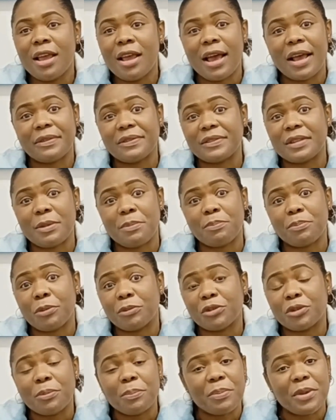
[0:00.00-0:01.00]
I've seen
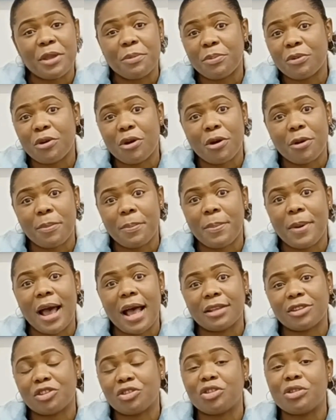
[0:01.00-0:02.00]
some people got a
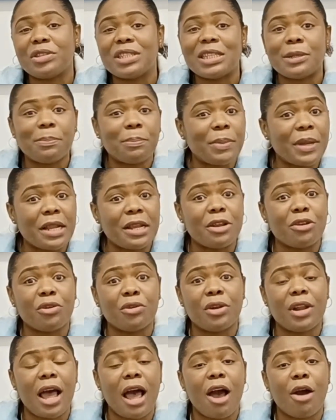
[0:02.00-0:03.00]
pass, just depending
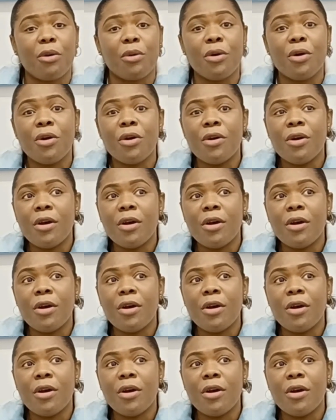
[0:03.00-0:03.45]
on how